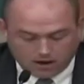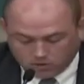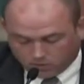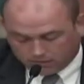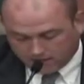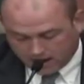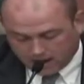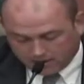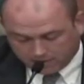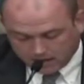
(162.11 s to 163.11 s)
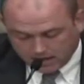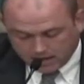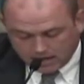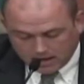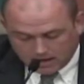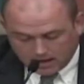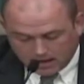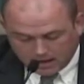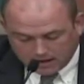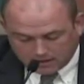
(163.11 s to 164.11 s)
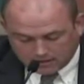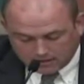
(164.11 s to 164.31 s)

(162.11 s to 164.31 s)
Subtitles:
Court 5. And